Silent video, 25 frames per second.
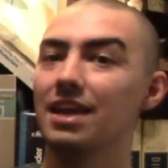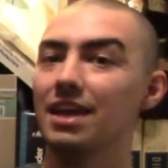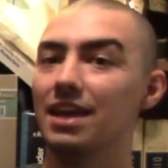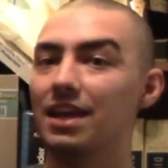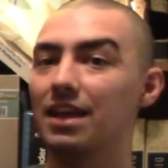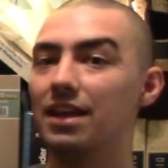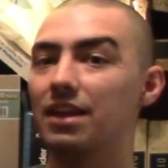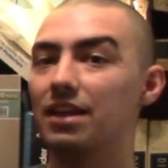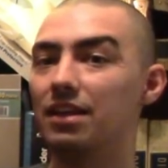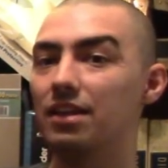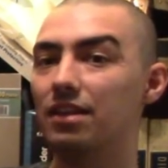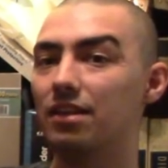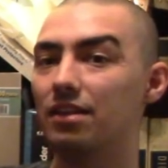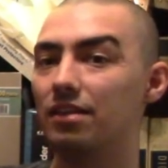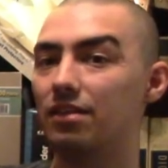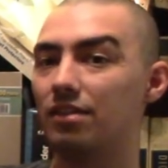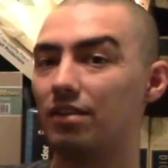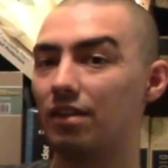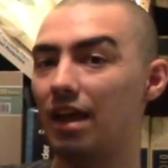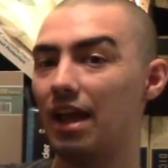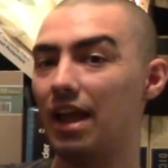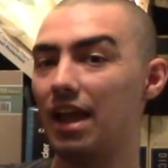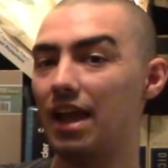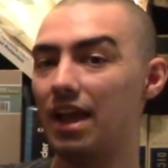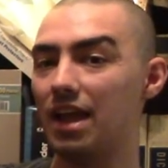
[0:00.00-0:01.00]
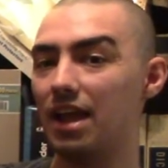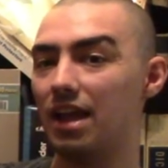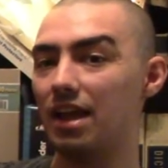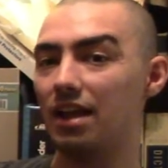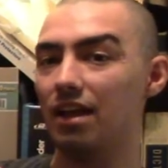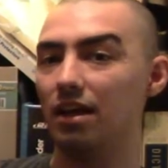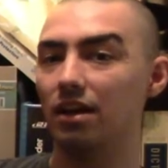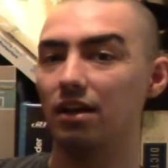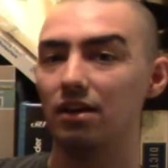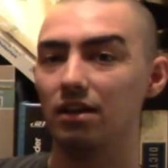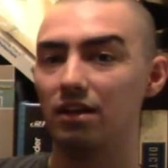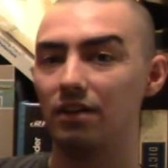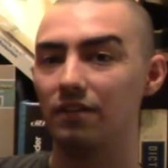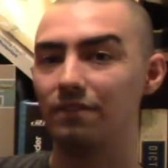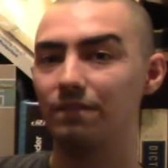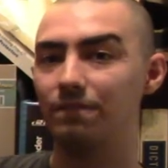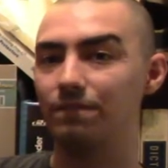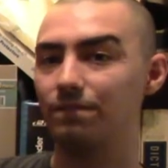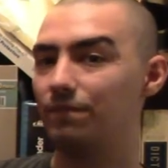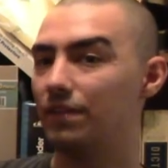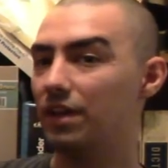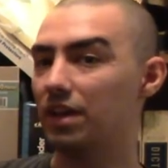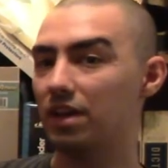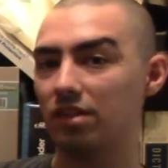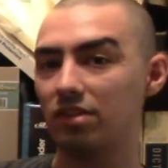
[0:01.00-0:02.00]
it is a
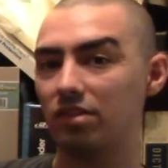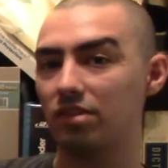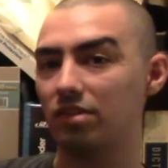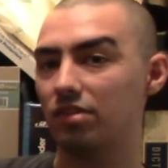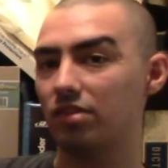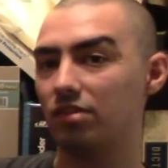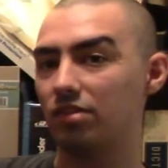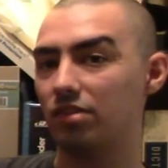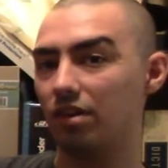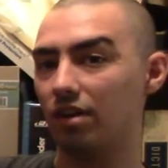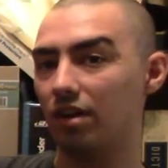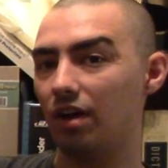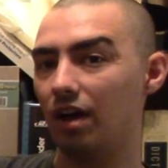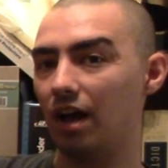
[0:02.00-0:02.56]
fixed